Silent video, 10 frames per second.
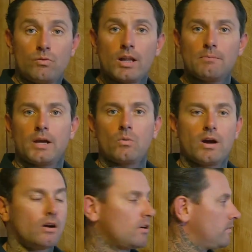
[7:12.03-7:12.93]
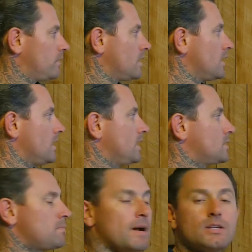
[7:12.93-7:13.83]
really be aware of
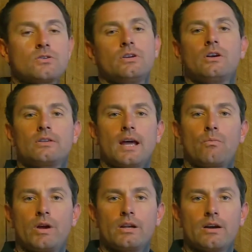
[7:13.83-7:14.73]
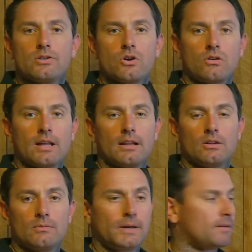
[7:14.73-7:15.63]
is make sure you've got that window chopped
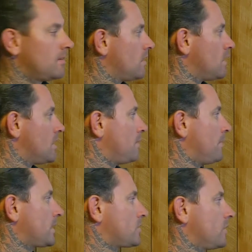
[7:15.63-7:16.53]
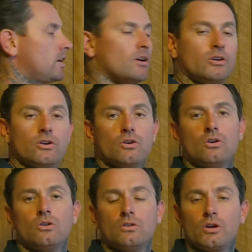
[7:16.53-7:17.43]
out a little bit. Make sure you've got
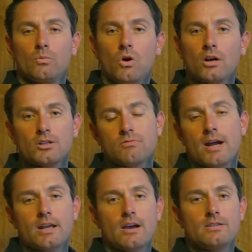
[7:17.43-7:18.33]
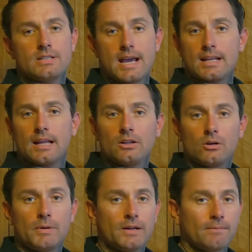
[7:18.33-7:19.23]
your wireless radio down that
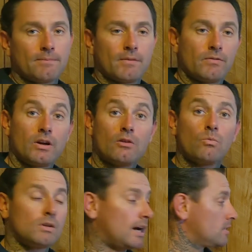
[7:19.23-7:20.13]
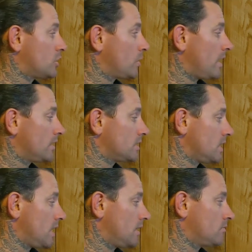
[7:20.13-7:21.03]
little bit. If you've got a
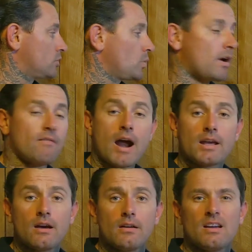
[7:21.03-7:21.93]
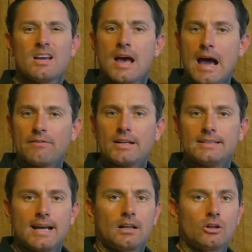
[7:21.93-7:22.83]
two-way radio, have
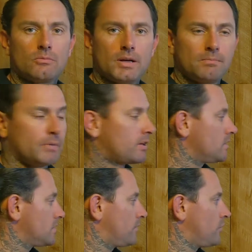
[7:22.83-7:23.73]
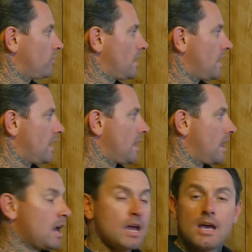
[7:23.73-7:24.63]
that down a little bit, because if you're on